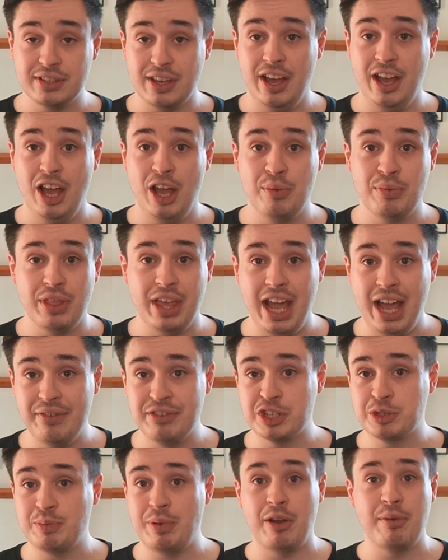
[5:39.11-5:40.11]
Um, they have
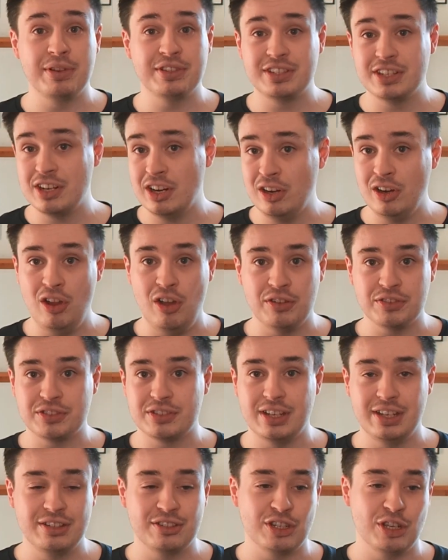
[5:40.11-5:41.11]
experimented a lot
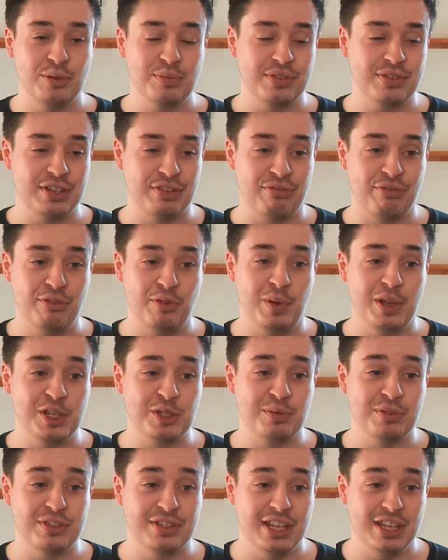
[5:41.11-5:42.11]
in terms of different
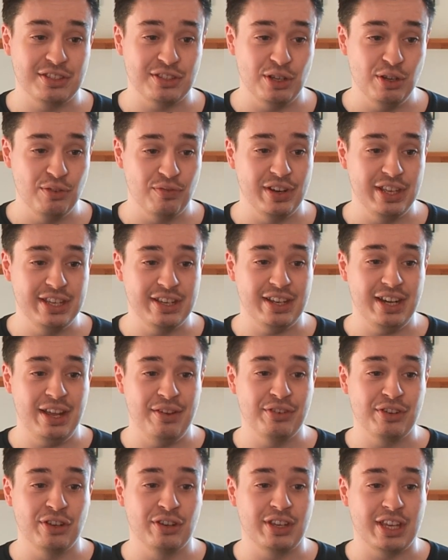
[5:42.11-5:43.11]
replacements there, so hopefully he can have
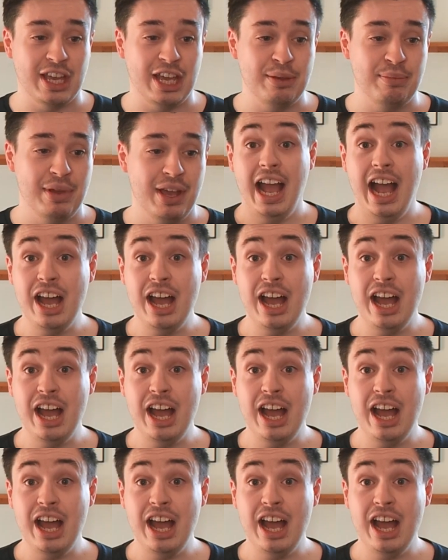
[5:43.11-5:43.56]
a good game.